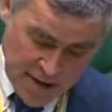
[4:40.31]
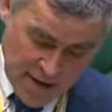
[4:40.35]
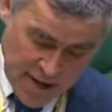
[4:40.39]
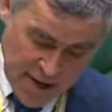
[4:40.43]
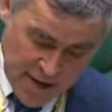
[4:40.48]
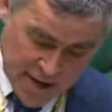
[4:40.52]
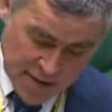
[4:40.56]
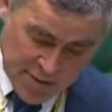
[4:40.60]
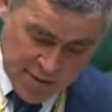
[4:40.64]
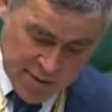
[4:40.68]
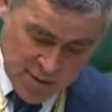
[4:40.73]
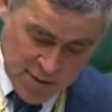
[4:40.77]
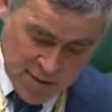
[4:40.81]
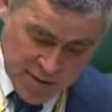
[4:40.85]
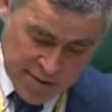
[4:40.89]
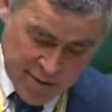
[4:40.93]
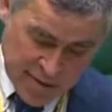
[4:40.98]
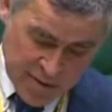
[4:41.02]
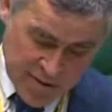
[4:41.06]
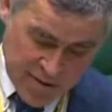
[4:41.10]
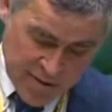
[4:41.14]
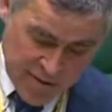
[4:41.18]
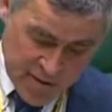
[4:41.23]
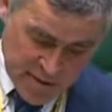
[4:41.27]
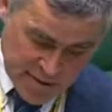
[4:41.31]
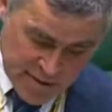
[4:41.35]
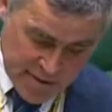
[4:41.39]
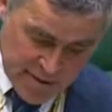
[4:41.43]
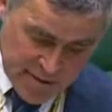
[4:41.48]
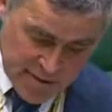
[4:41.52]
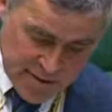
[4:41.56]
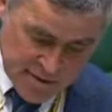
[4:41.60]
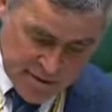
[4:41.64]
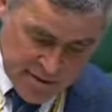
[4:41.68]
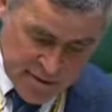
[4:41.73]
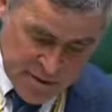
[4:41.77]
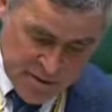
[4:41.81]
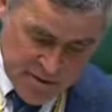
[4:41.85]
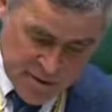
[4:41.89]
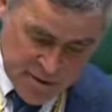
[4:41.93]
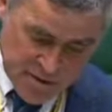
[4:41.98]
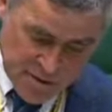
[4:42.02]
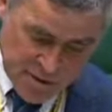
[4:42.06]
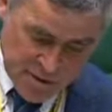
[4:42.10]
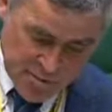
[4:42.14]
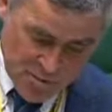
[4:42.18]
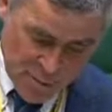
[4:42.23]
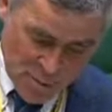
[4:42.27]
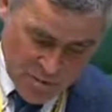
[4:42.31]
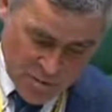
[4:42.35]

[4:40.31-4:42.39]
Equinor and SSE say this could be